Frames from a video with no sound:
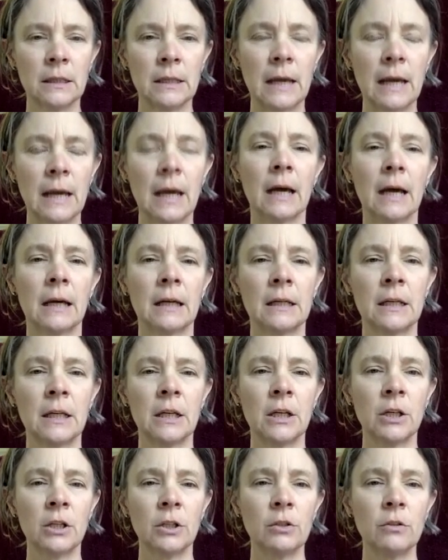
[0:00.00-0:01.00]
Yeah.
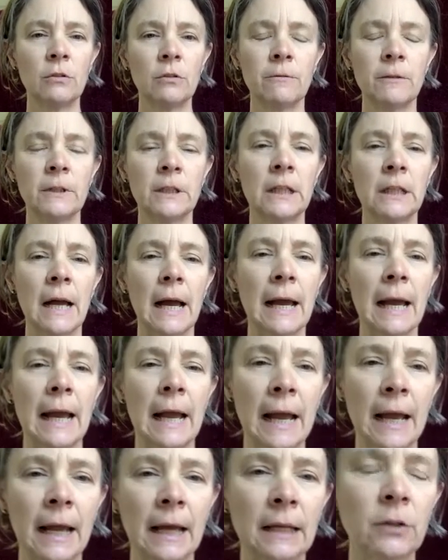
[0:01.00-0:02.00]
You feel
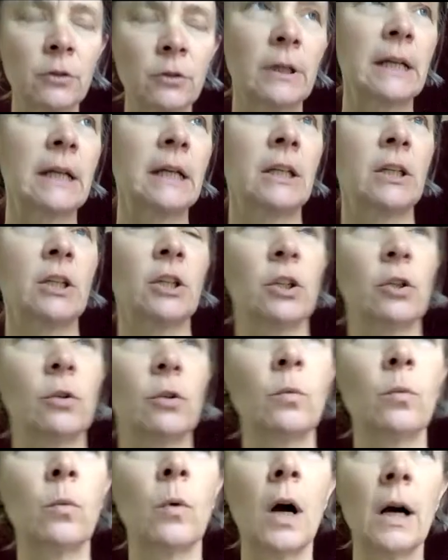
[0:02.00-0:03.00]
angry. You
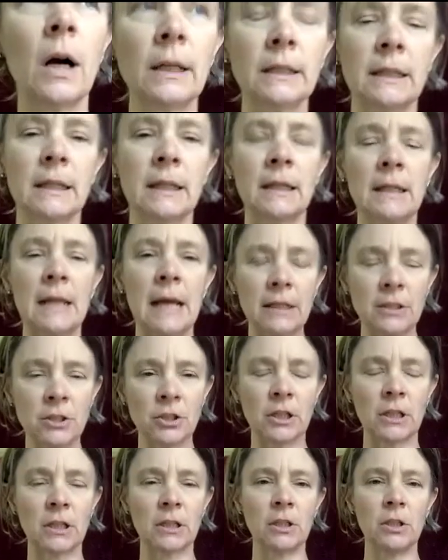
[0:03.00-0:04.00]
want
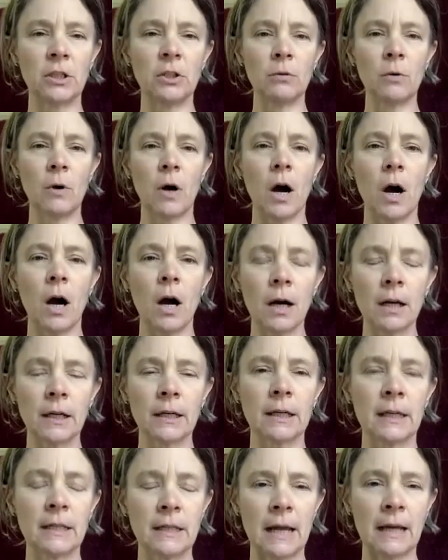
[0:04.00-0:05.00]
connection. You are
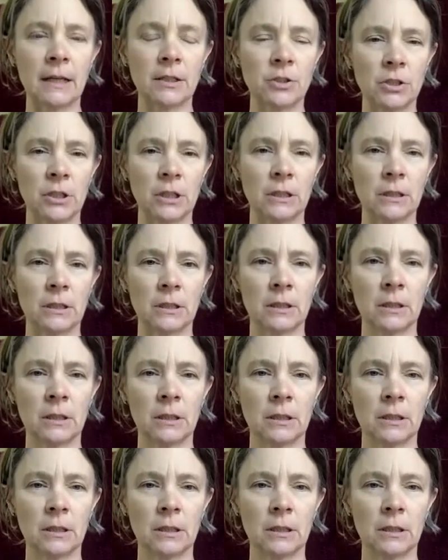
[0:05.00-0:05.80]
connection.